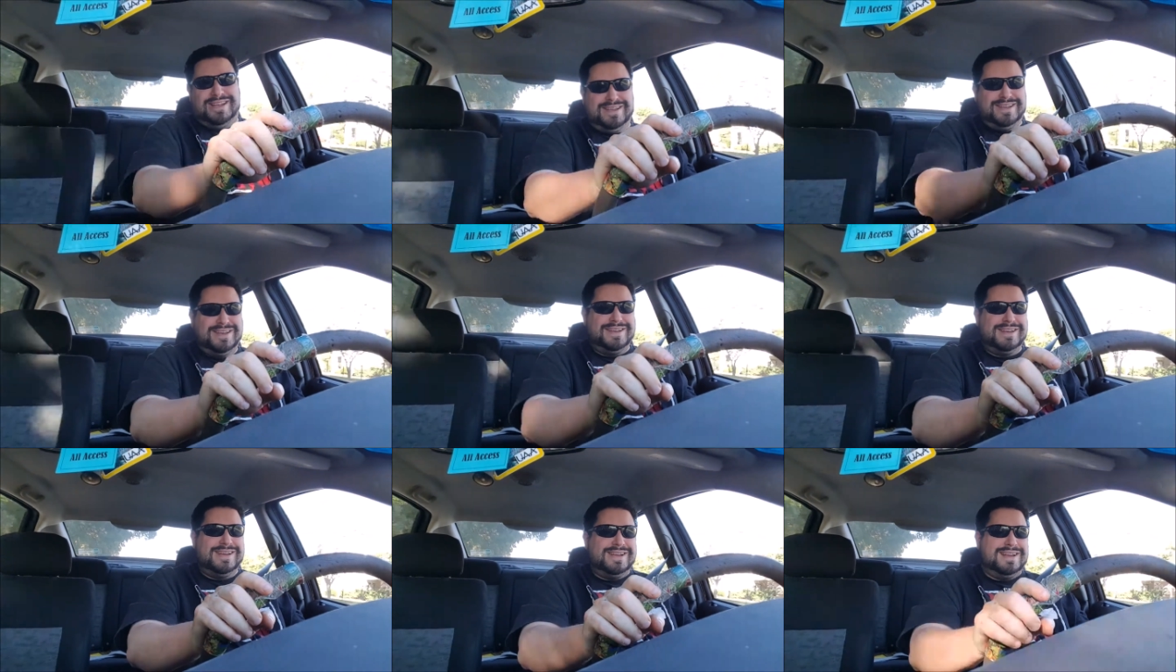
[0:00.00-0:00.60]

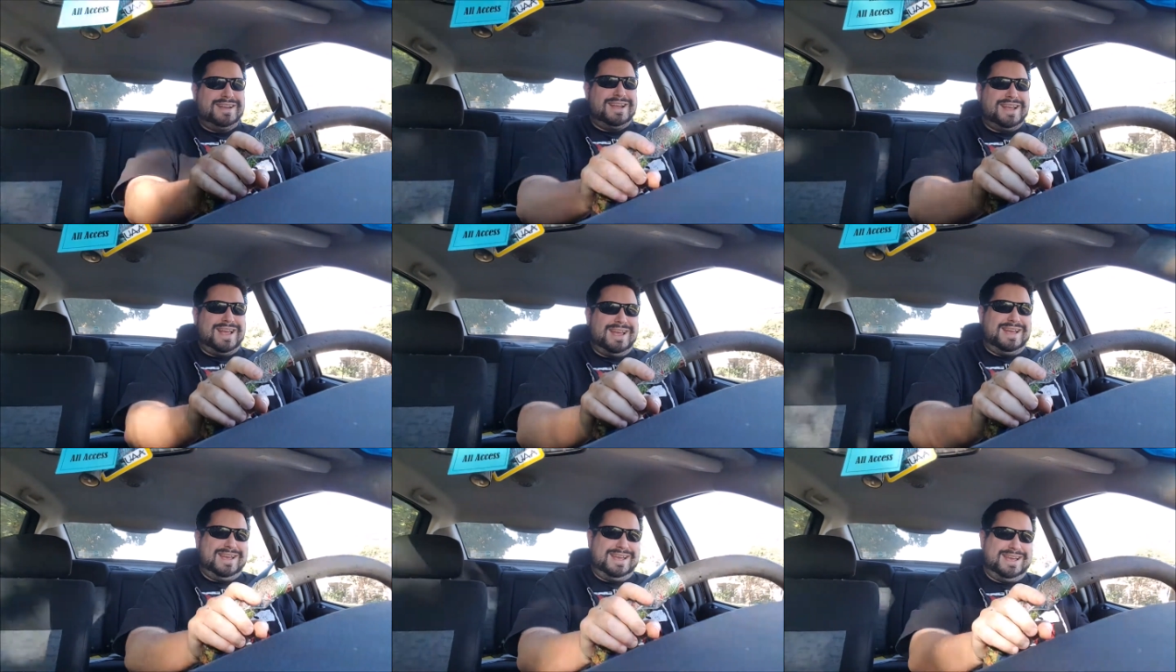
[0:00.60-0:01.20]

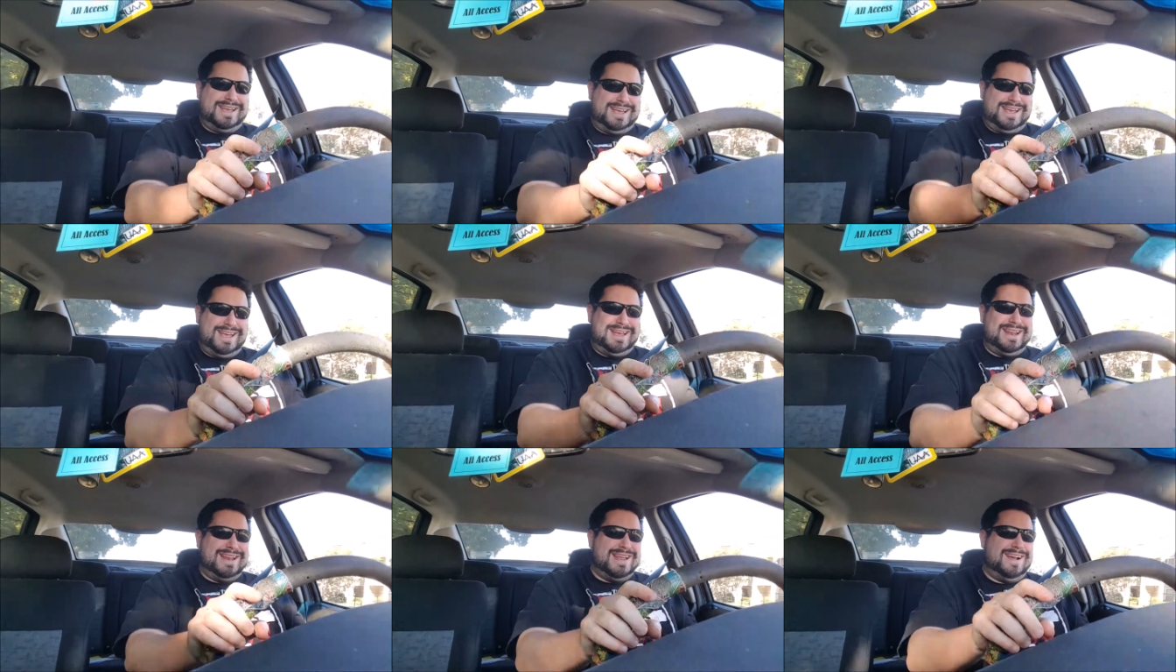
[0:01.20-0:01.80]

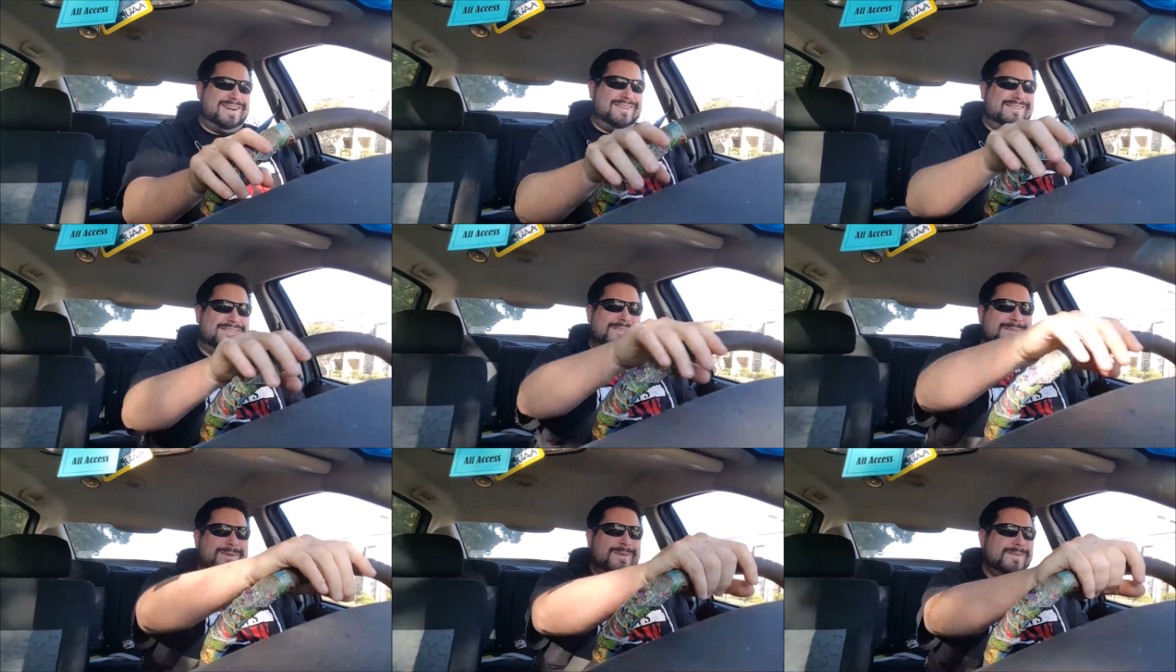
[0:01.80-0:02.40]
you know?